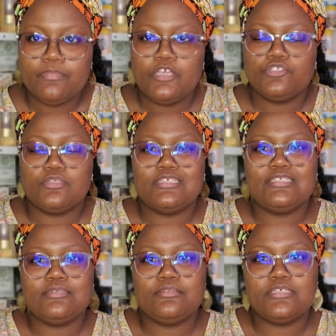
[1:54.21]
So this
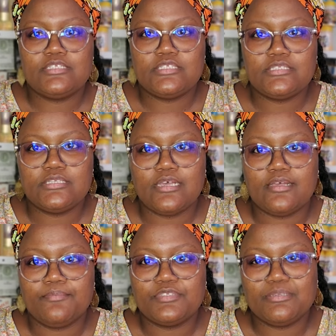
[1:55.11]

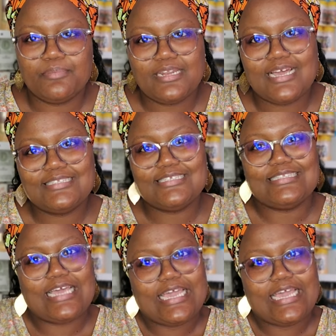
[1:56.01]
symbolizes the